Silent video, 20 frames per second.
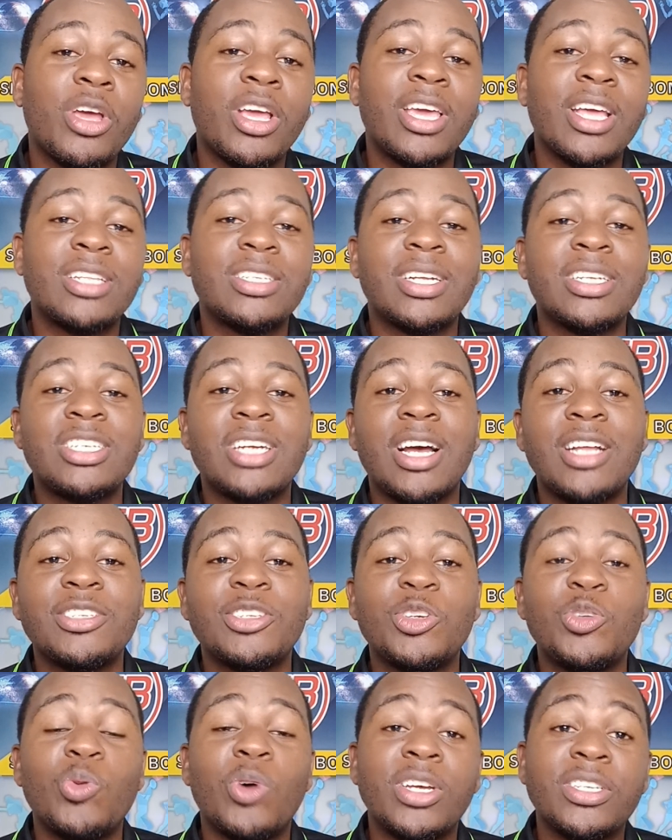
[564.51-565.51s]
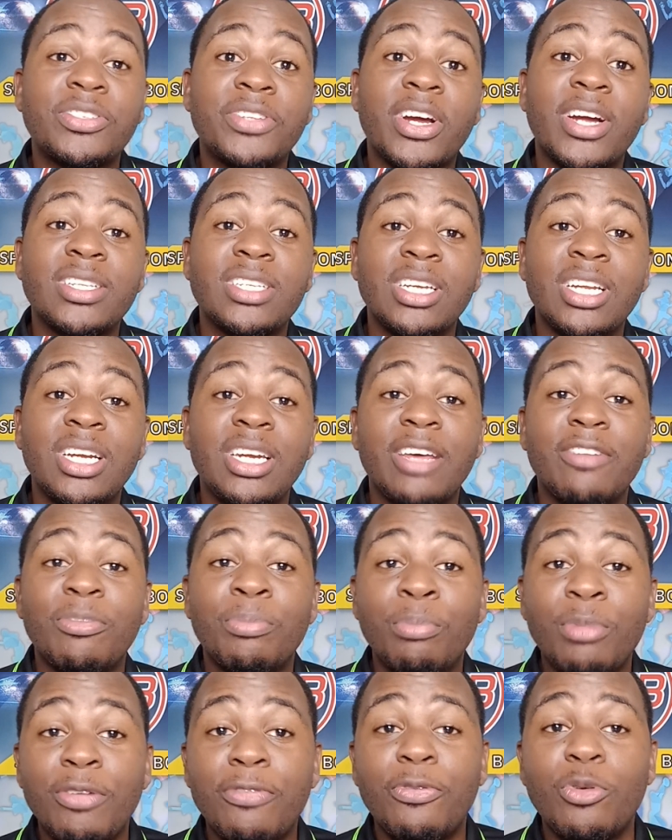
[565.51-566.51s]
going to get a chance to do a starting
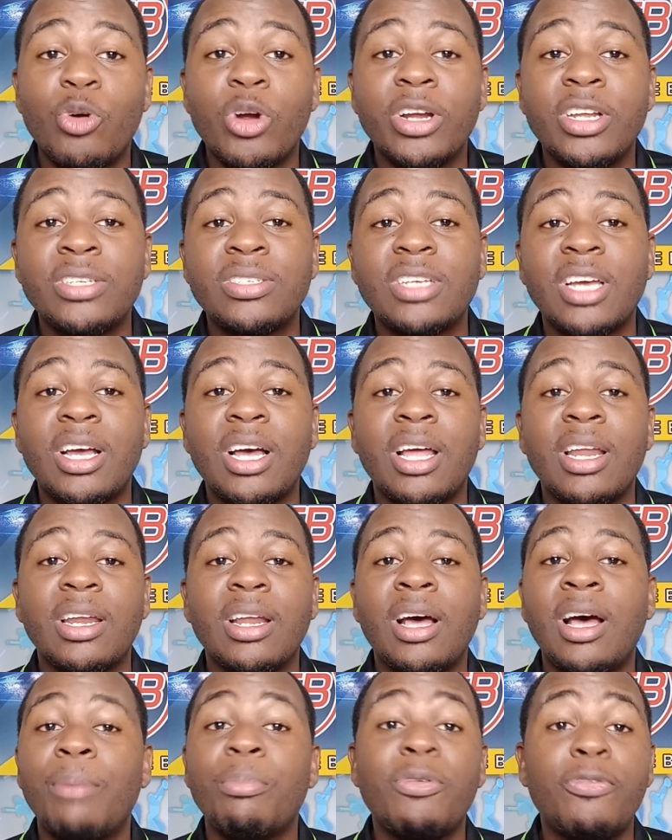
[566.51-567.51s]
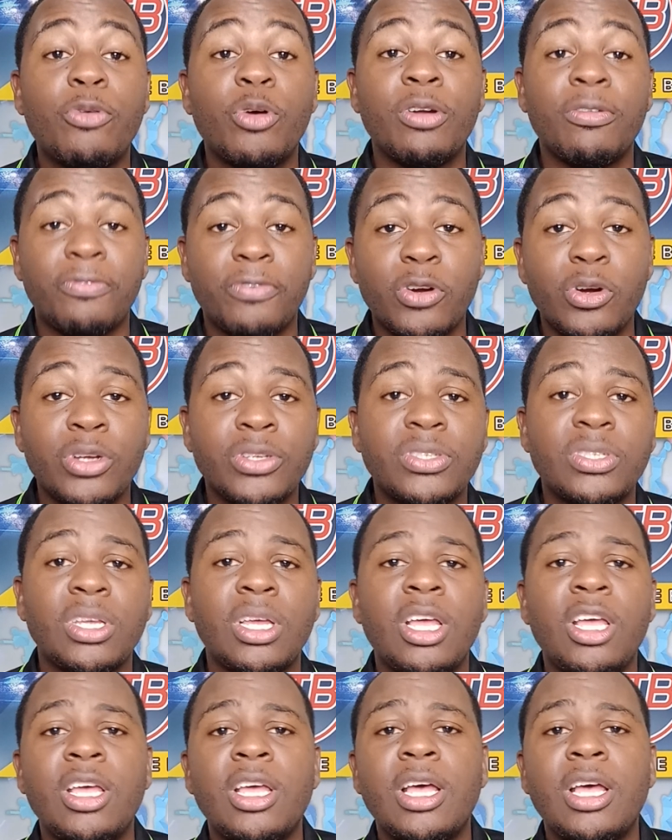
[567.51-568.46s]
11 before the first